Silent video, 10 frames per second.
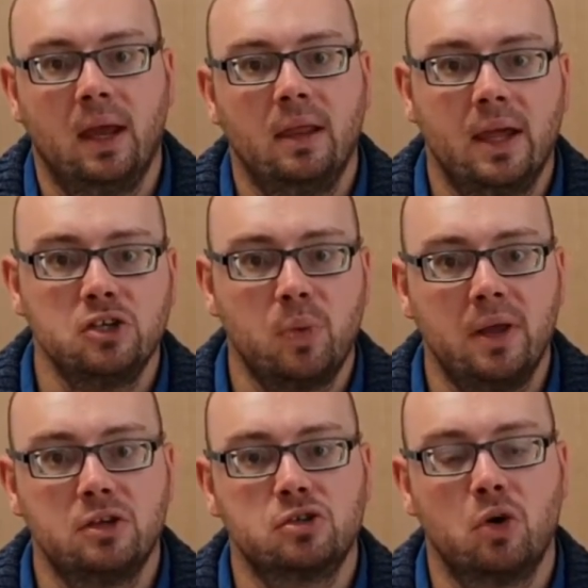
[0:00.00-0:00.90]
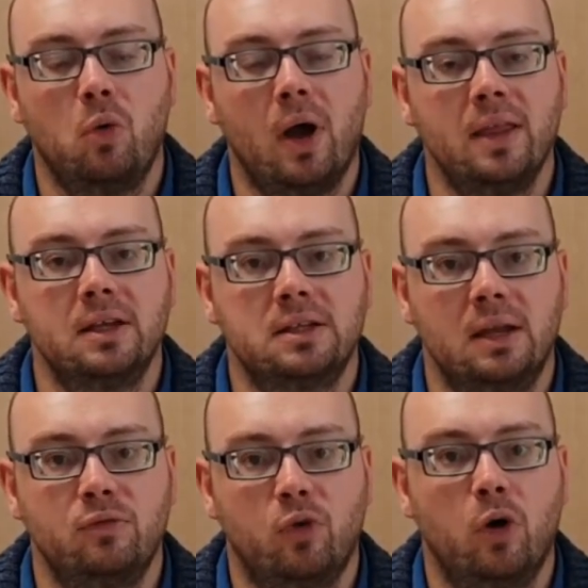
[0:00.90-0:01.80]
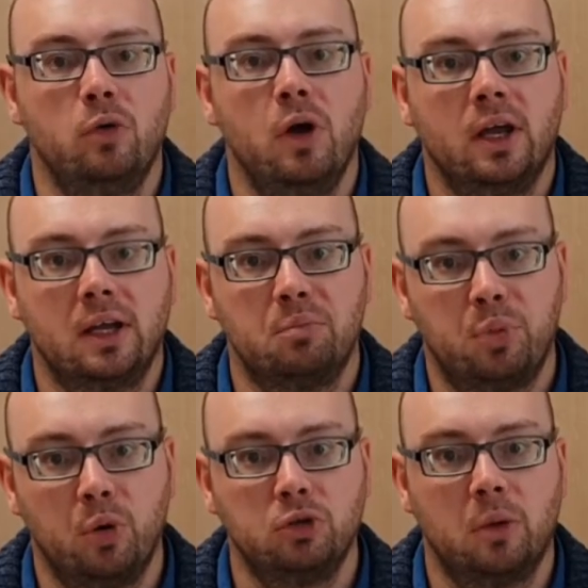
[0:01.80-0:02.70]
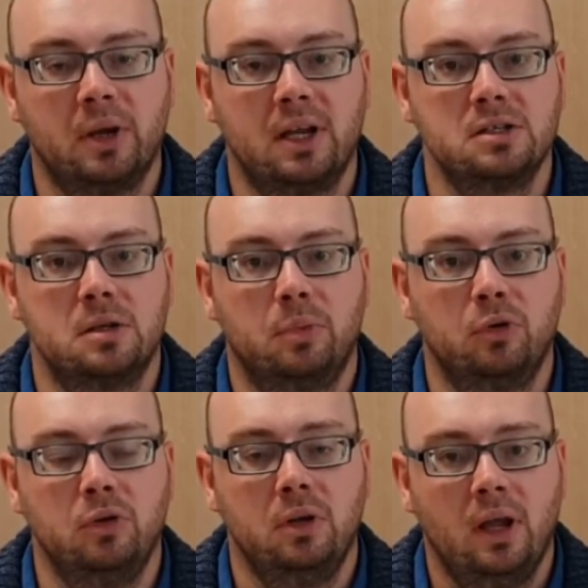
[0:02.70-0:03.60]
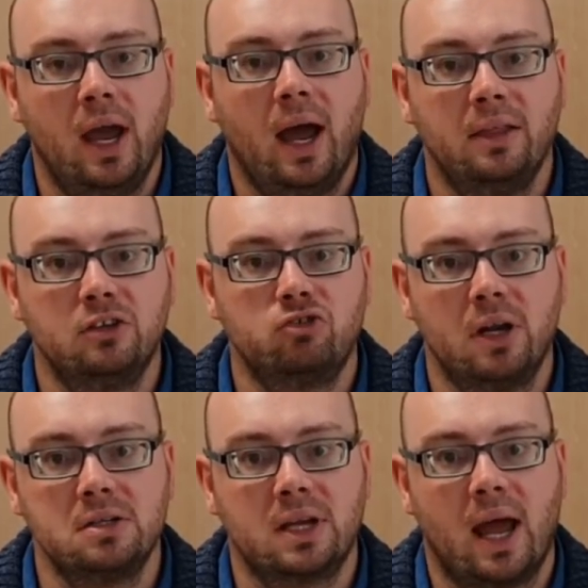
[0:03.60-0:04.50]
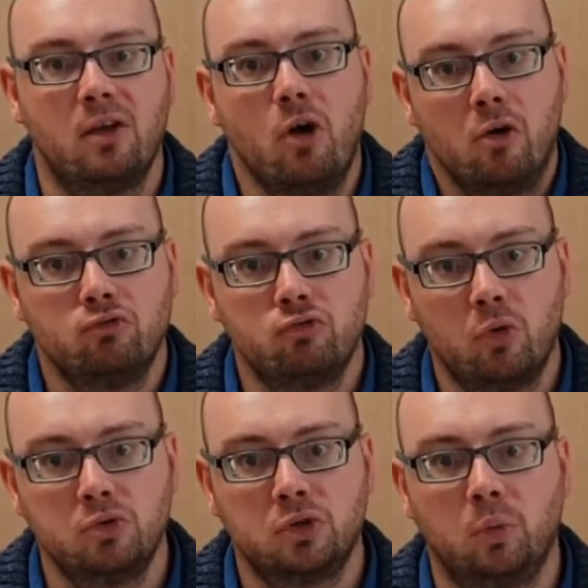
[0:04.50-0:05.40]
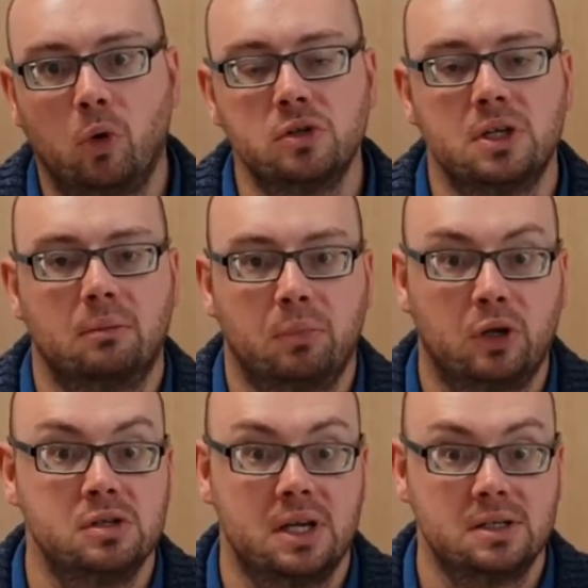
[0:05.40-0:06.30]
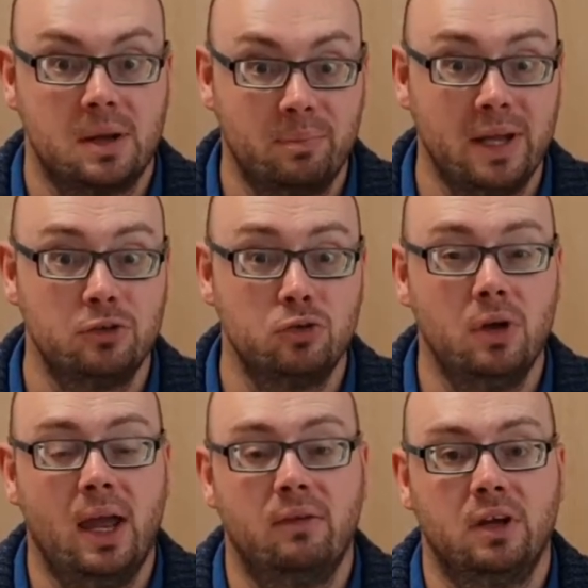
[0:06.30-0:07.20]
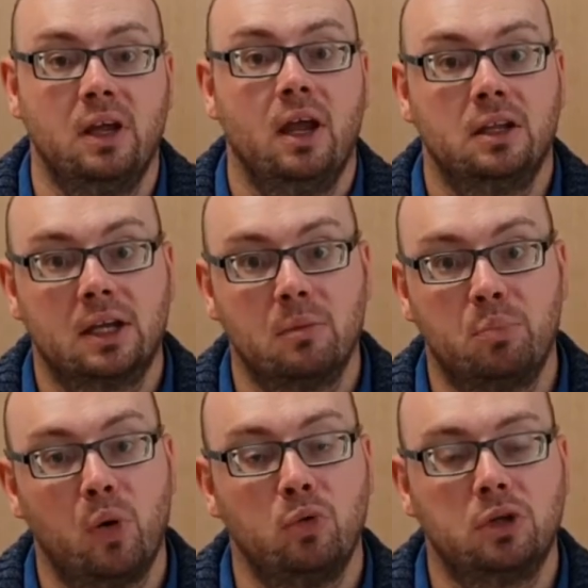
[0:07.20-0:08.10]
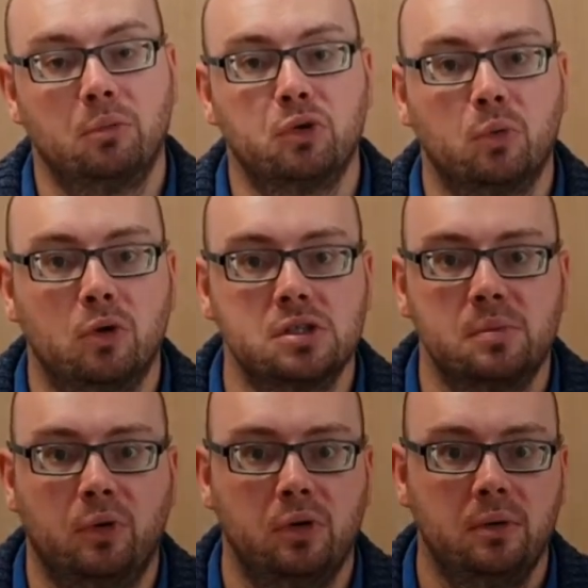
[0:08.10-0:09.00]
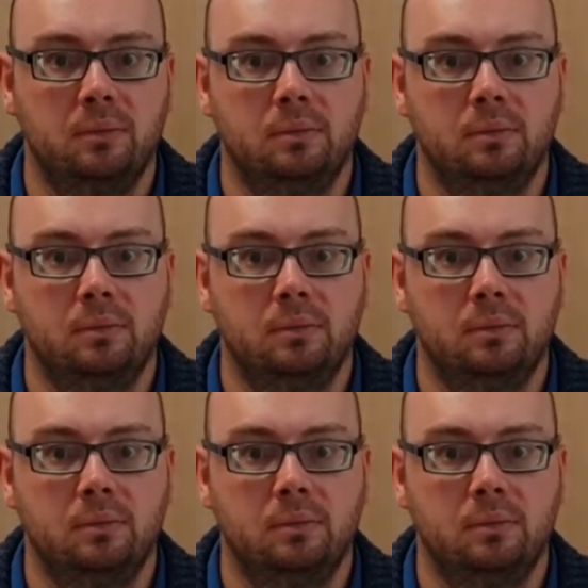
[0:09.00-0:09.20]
That's why the salt and the tin foil get pulled up against the balloon and the drinks can rolls towards it, because it's a bit too heavy to get pulled up towards the balloon.